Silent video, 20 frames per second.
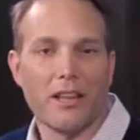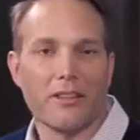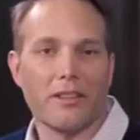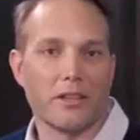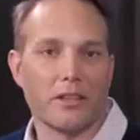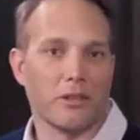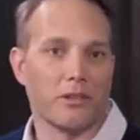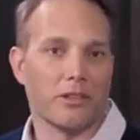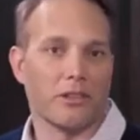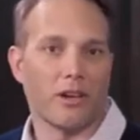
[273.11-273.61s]
that
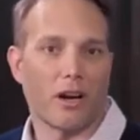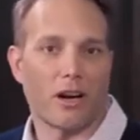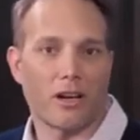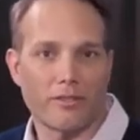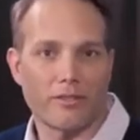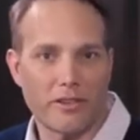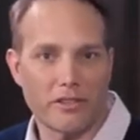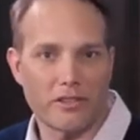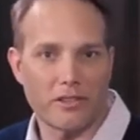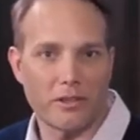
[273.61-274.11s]
uses
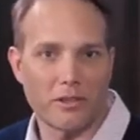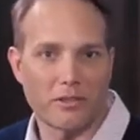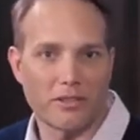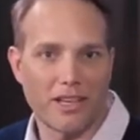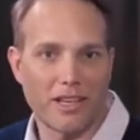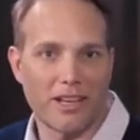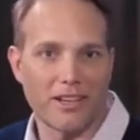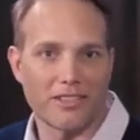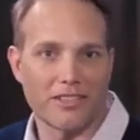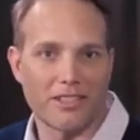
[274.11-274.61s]
artificial
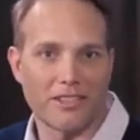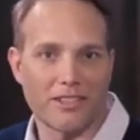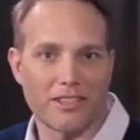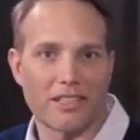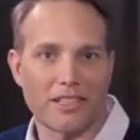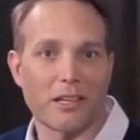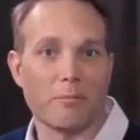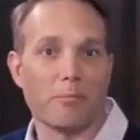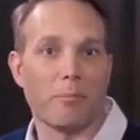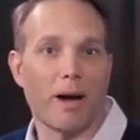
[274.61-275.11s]
intelligence
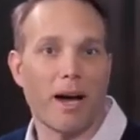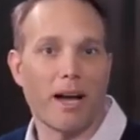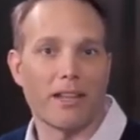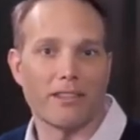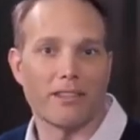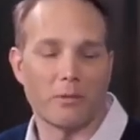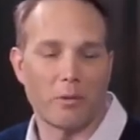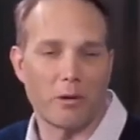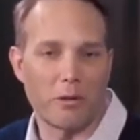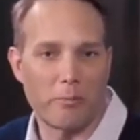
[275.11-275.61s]
and
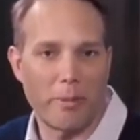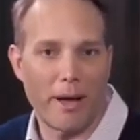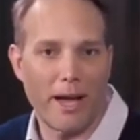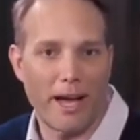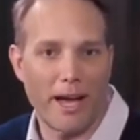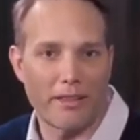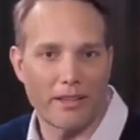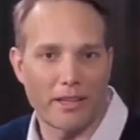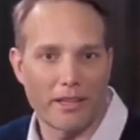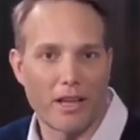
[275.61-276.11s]
combines it with
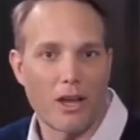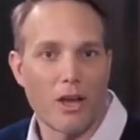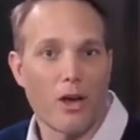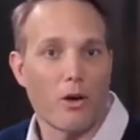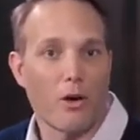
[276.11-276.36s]
pathing